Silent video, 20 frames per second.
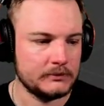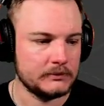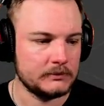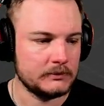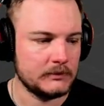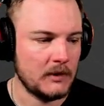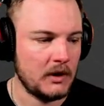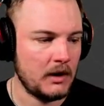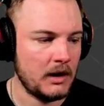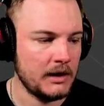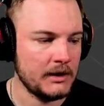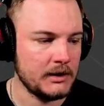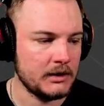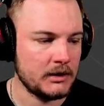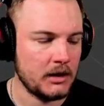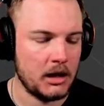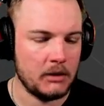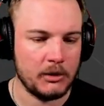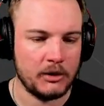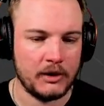All right,
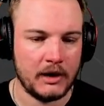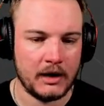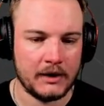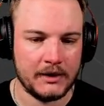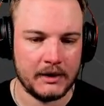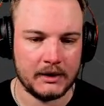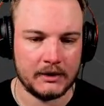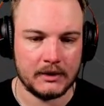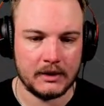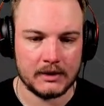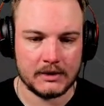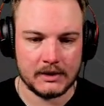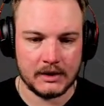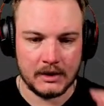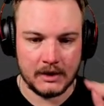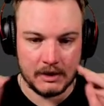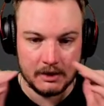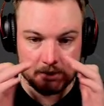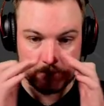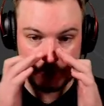Cobbler, I think this
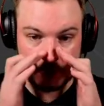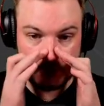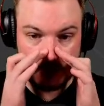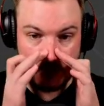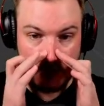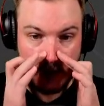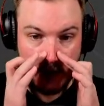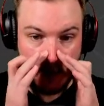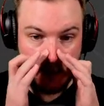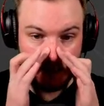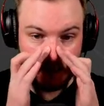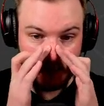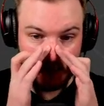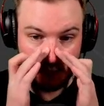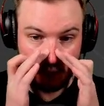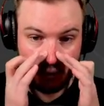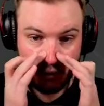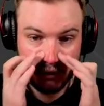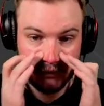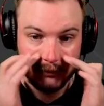is the
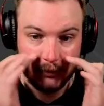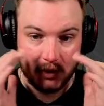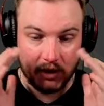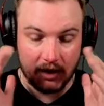point where I